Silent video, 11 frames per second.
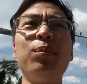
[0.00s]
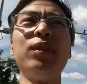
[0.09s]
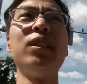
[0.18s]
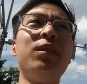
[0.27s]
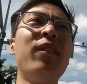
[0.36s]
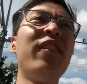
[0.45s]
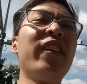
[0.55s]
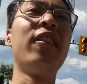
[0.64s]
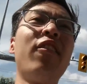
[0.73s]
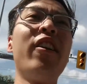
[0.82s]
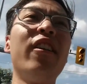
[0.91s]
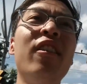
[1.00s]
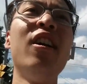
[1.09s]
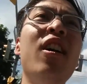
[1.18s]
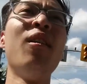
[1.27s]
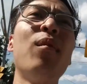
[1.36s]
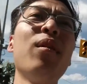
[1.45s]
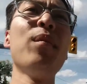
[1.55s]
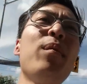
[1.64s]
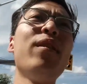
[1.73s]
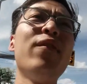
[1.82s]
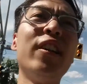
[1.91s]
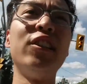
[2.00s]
this specific career, but maybe even